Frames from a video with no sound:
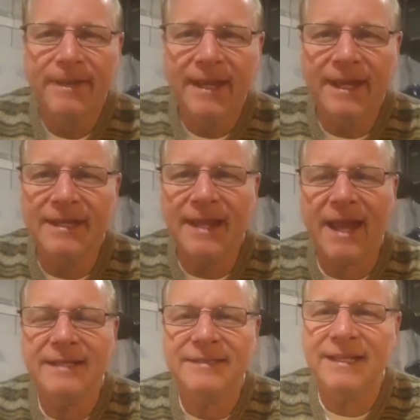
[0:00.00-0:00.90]
in
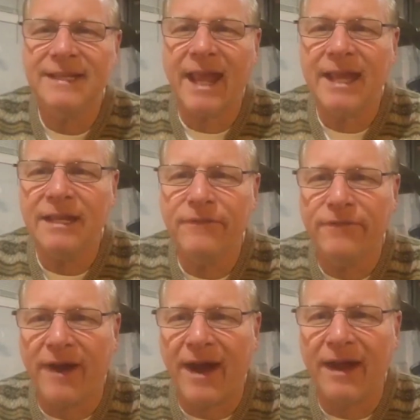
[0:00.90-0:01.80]

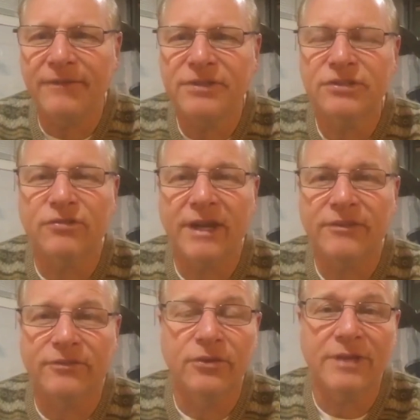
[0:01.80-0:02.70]
1985 straight
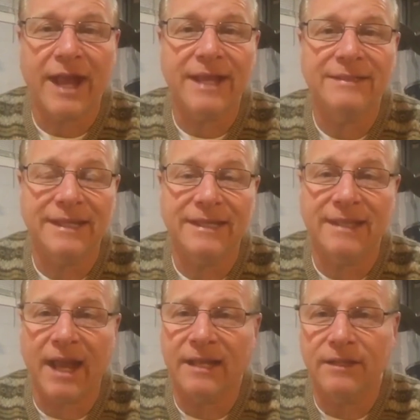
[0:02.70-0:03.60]
through
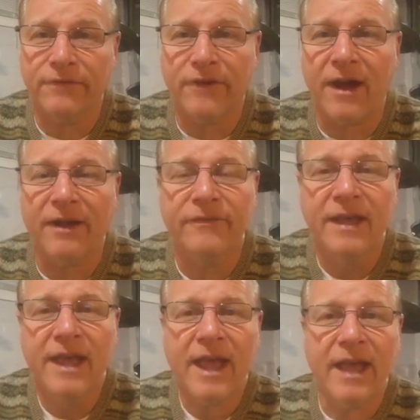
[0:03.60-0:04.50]
1995,
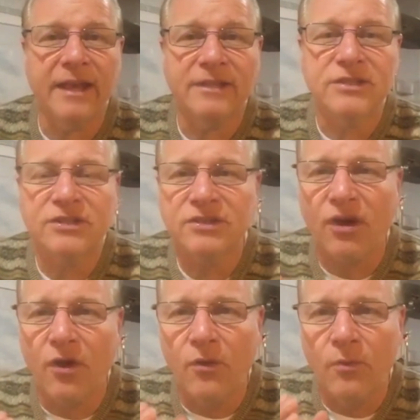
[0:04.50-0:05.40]
and it's
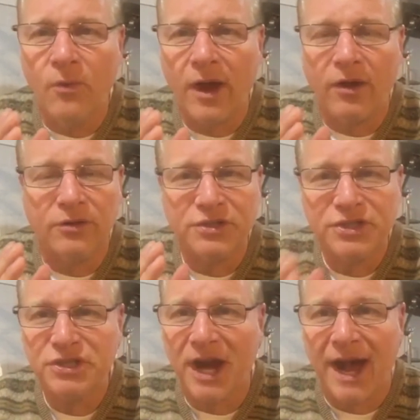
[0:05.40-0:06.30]
so well
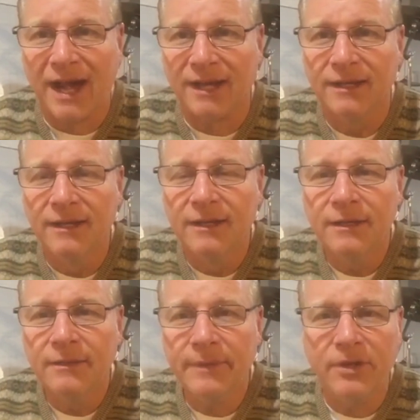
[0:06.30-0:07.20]
shot
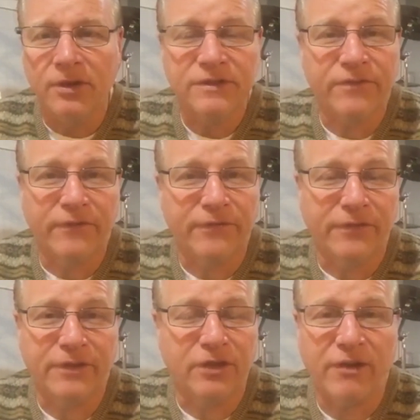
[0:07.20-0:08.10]
because
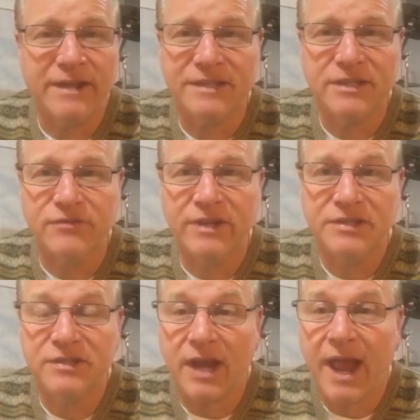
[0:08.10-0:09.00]
for the craziest
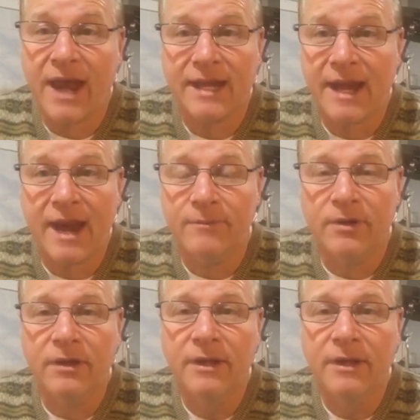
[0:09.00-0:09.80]
reasons, I had a camera